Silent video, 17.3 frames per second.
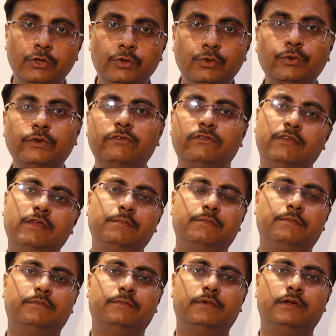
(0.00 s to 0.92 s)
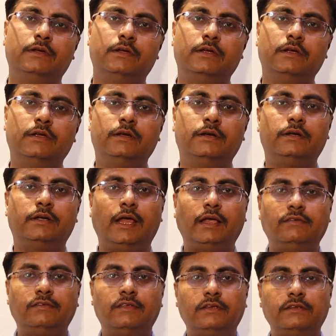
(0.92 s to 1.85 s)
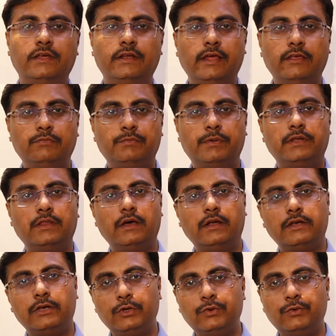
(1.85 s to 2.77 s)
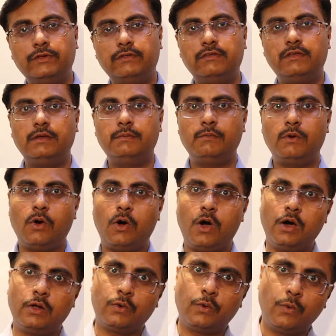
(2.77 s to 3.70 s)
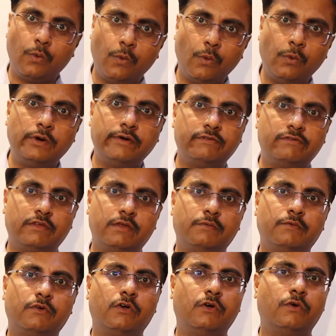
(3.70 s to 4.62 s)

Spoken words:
New regime, taxation as per the new regime or old regime.